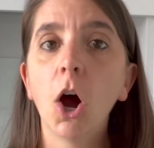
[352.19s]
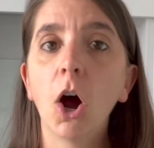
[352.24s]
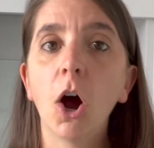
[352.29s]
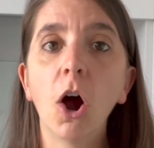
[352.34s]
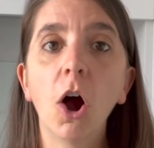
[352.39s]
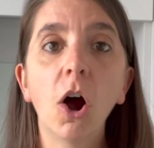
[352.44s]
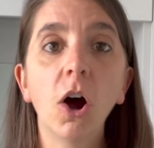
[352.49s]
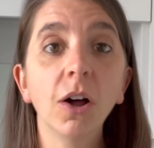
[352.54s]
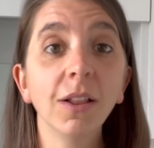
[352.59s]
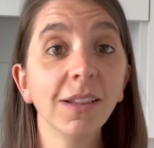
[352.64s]

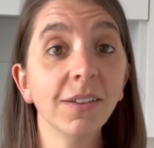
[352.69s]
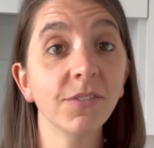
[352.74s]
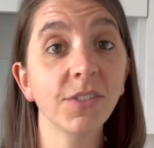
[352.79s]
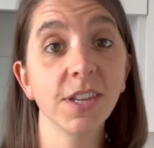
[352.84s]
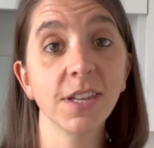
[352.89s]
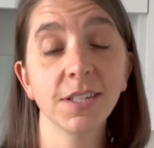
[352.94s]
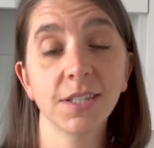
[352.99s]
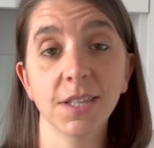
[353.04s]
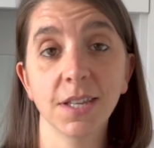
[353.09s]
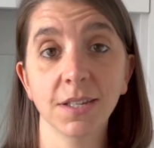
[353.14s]
all of
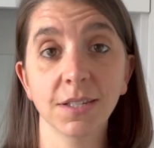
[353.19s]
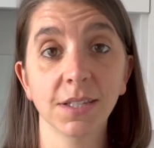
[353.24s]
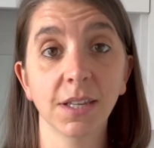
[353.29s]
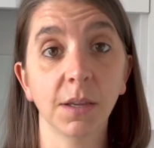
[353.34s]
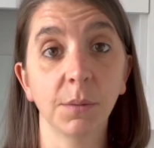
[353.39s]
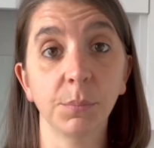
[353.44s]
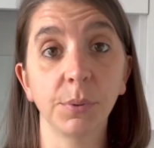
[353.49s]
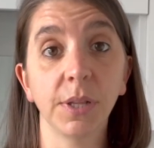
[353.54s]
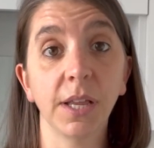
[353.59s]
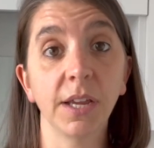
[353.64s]
these things
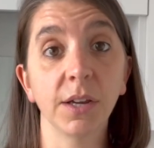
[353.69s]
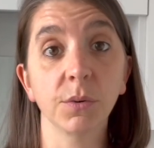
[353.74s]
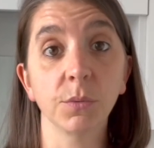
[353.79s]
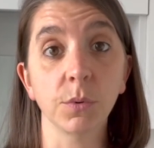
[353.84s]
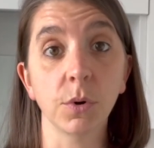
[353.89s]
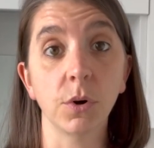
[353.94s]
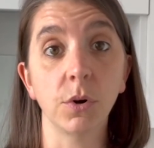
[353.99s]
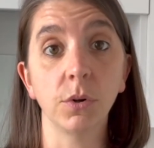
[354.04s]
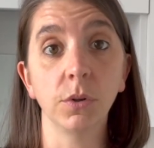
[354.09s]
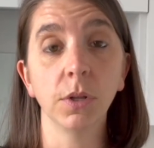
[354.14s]
can play a
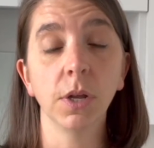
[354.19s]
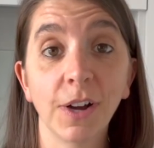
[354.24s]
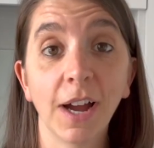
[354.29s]
role.